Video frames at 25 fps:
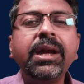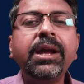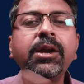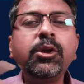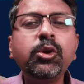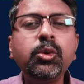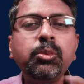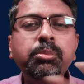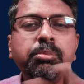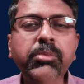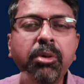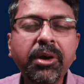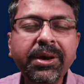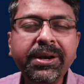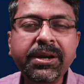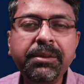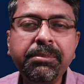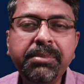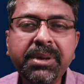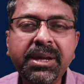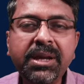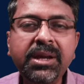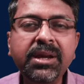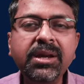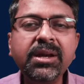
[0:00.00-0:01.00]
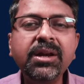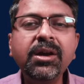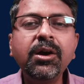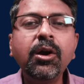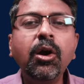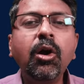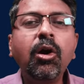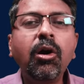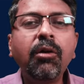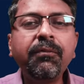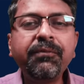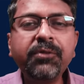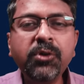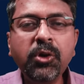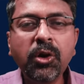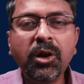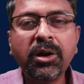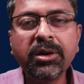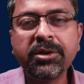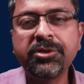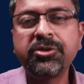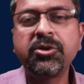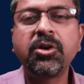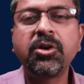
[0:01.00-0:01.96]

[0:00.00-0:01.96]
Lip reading: A to point B of your